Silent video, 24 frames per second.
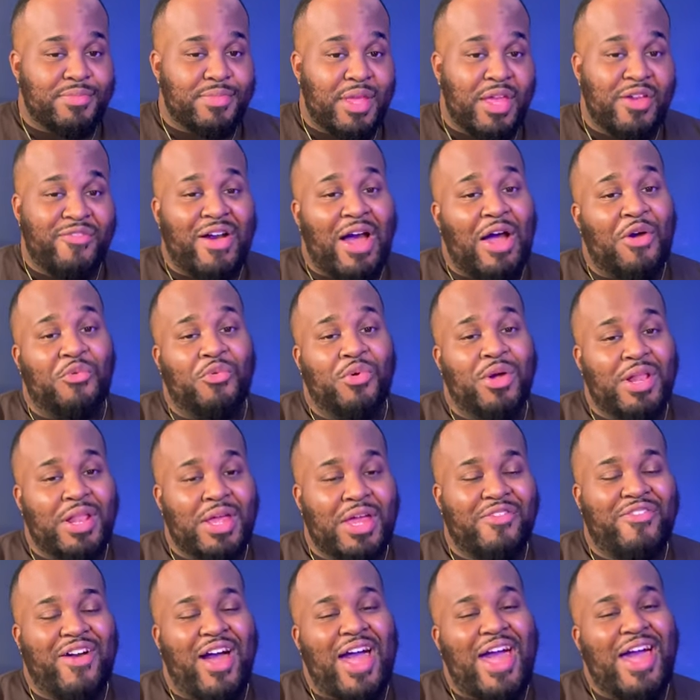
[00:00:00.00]
If I really,
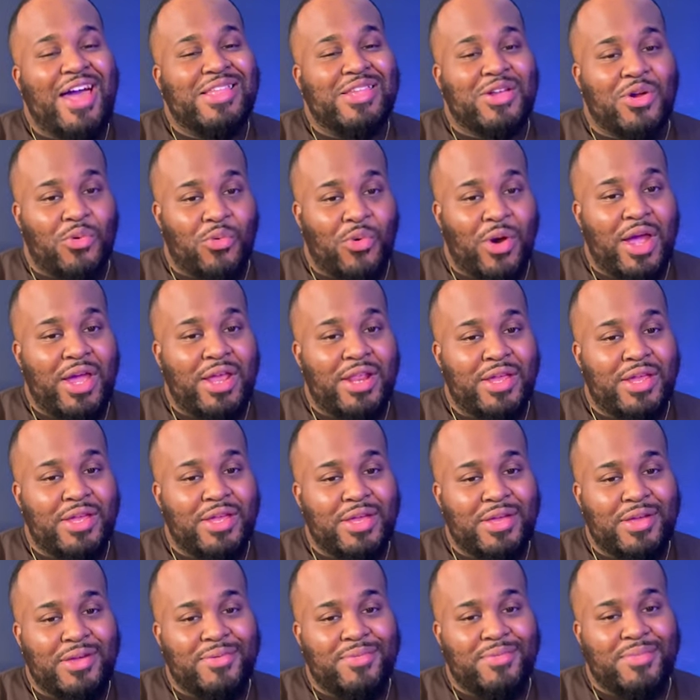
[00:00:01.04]
if I had to rate it,
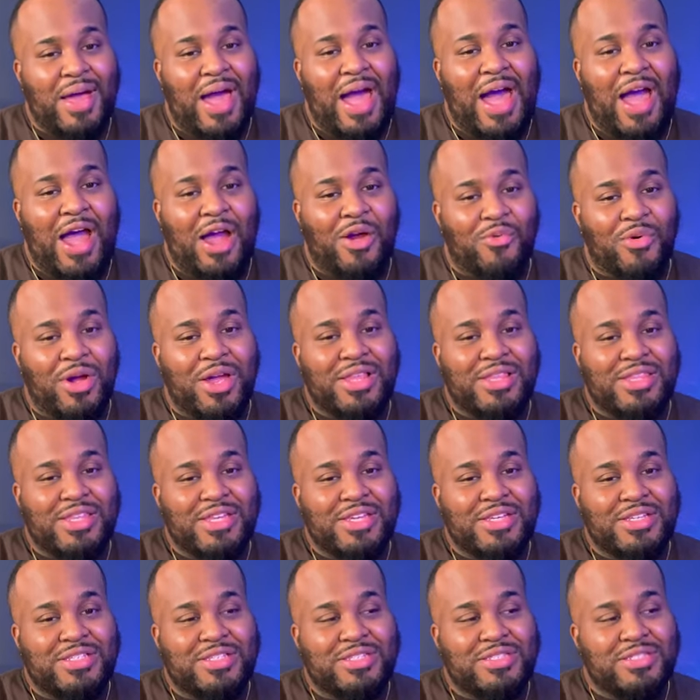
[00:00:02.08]
I rate
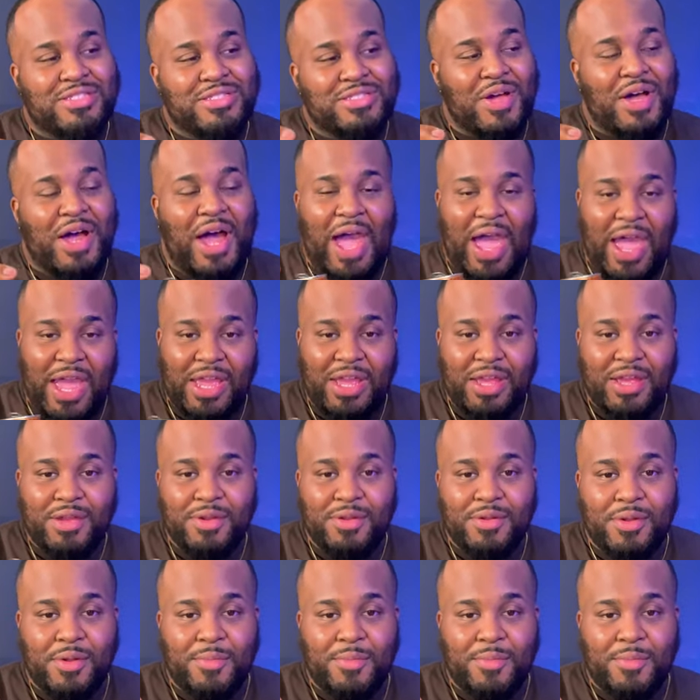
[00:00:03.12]
this a eight.